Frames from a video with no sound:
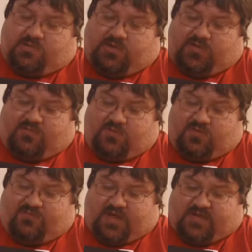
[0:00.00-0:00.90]
3, 4,
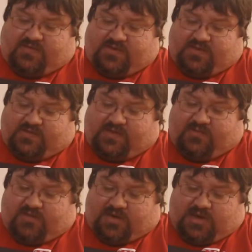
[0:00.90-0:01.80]
5, 6,
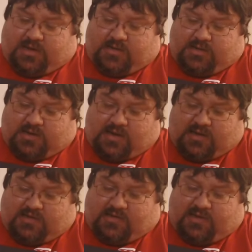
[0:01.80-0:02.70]
7, 8,
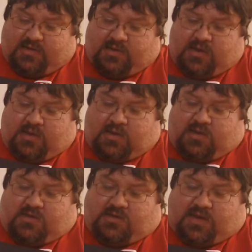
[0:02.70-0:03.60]
9, 10.
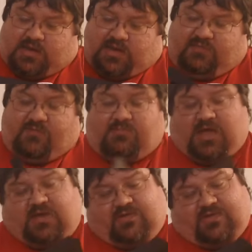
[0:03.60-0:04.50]
10 different
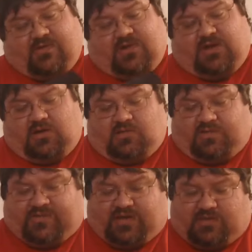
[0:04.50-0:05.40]
matches on here.
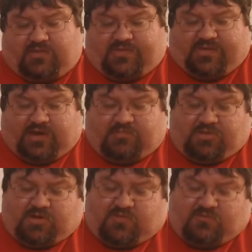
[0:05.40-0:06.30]
Looks like a little
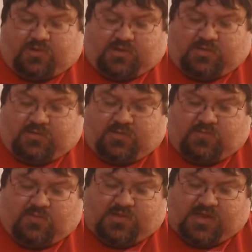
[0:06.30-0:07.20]
sampler of
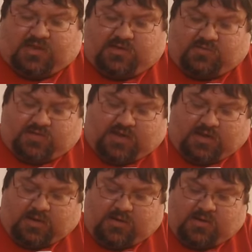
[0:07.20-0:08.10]
what they do there.